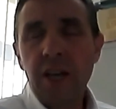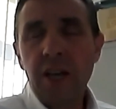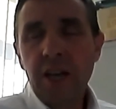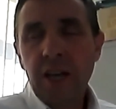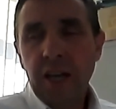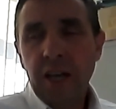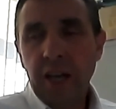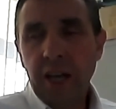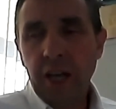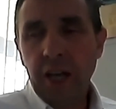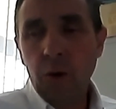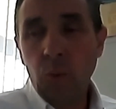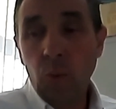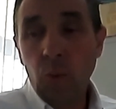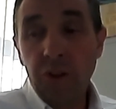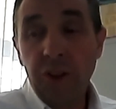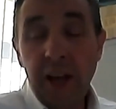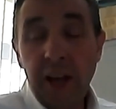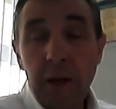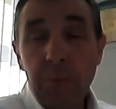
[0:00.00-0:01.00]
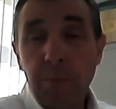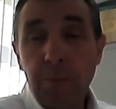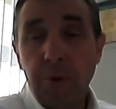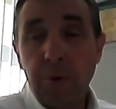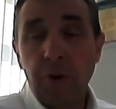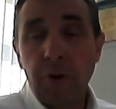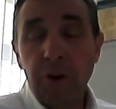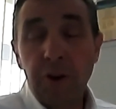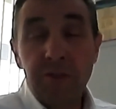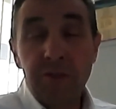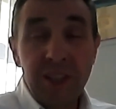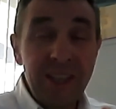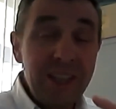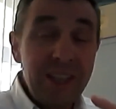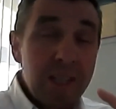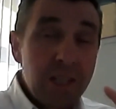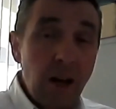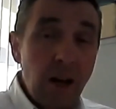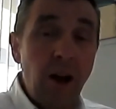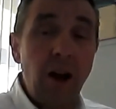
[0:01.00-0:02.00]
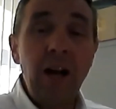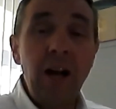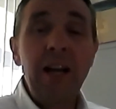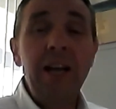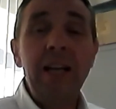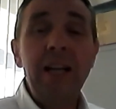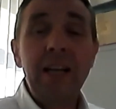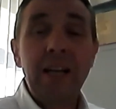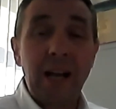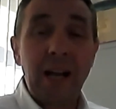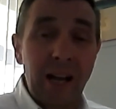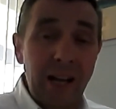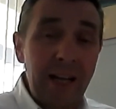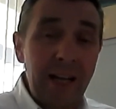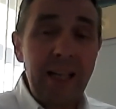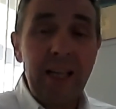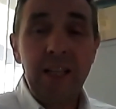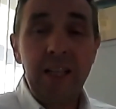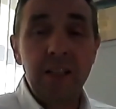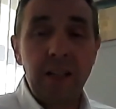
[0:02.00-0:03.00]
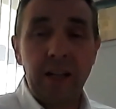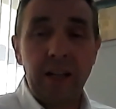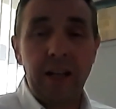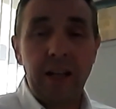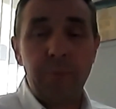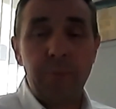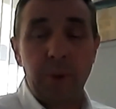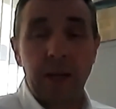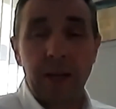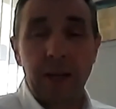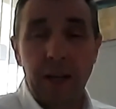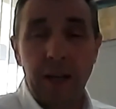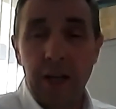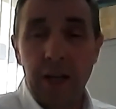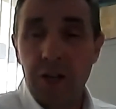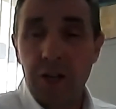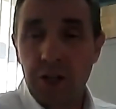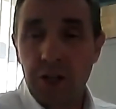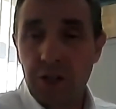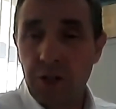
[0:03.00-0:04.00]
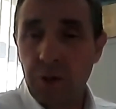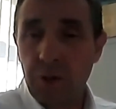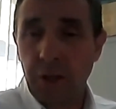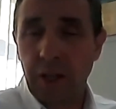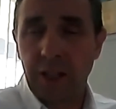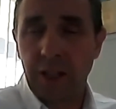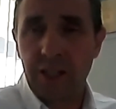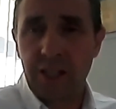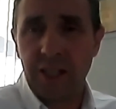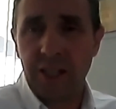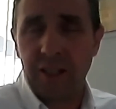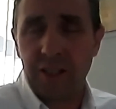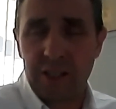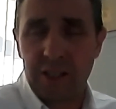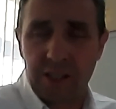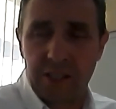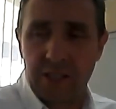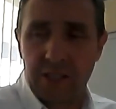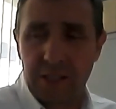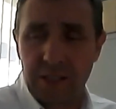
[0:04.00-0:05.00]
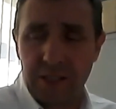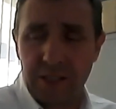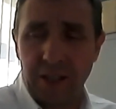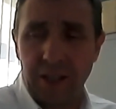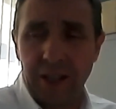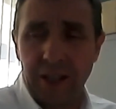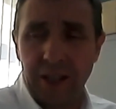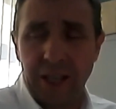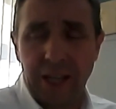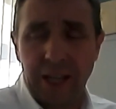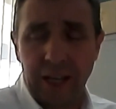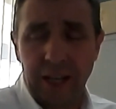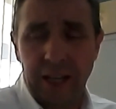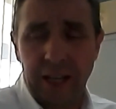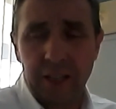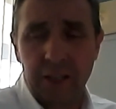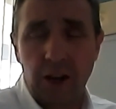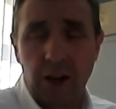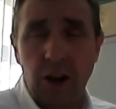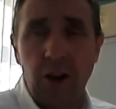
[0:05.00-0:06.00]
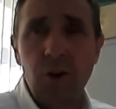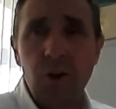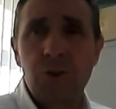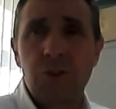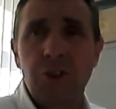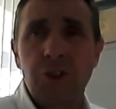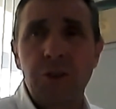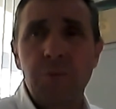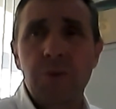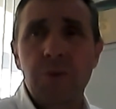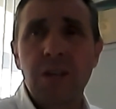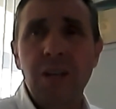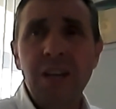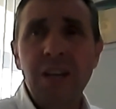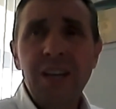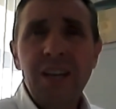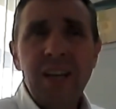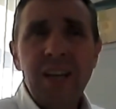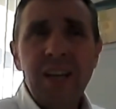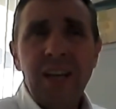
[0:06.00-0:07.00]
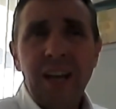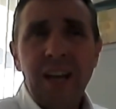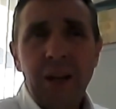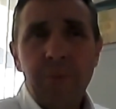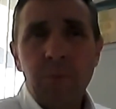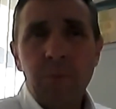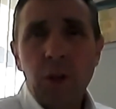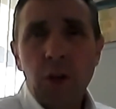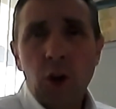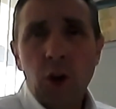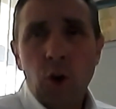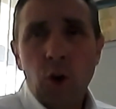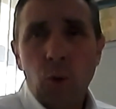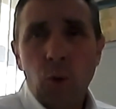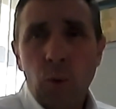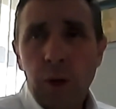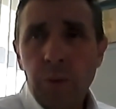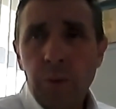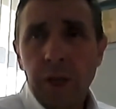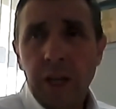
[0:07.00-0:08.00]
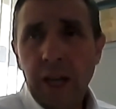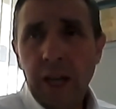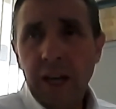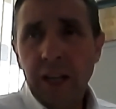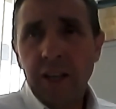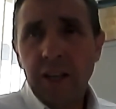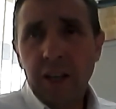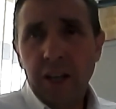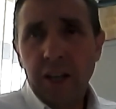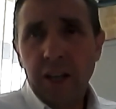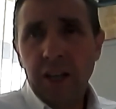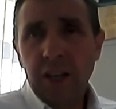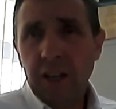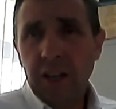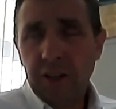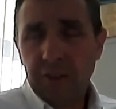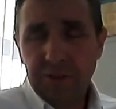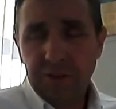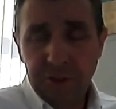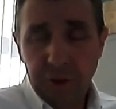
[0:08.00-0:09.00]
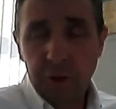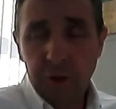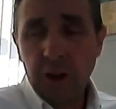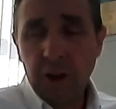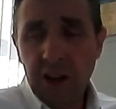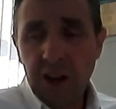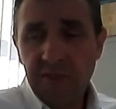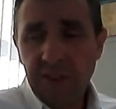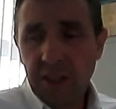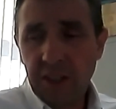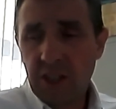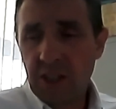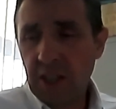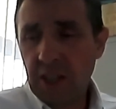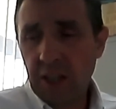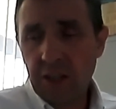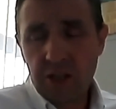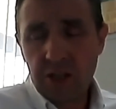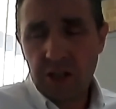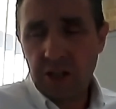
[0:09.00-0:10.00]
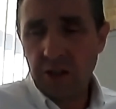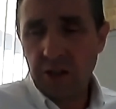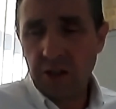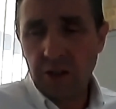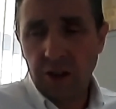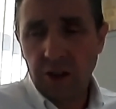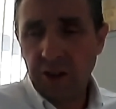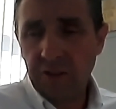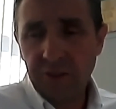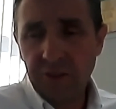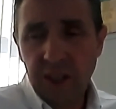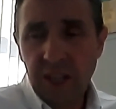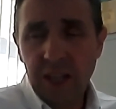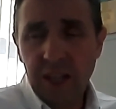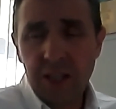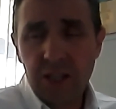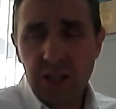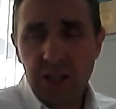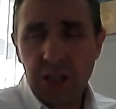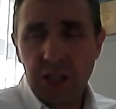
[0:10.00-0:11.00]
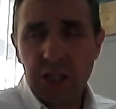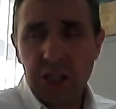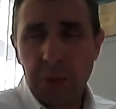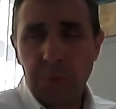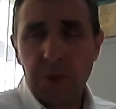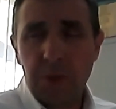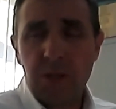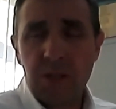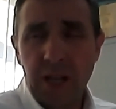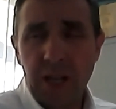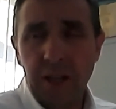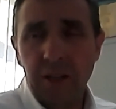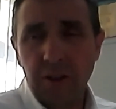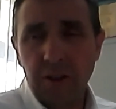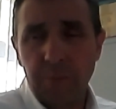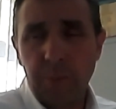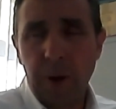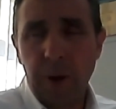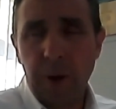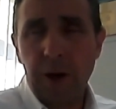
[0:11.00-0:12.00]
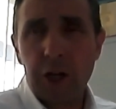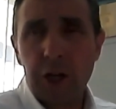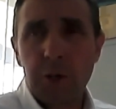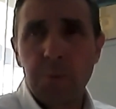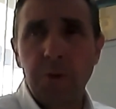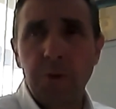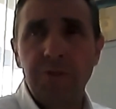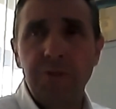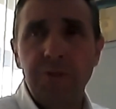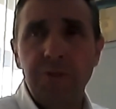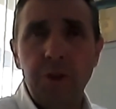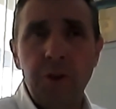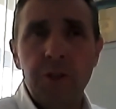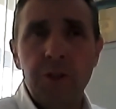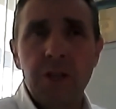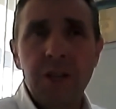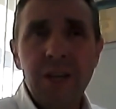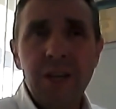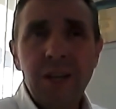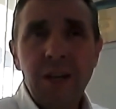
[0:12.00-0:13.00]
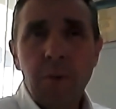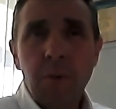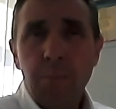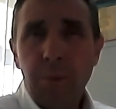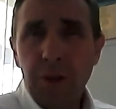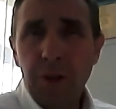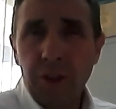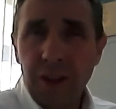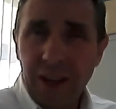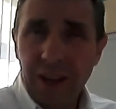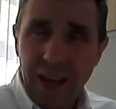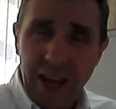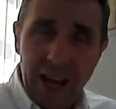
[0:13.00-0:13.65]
what they proved in entirely clean applications and entirely clean cold rooms, we were getting a food life extension of nearly 60% of perishable foods, but the air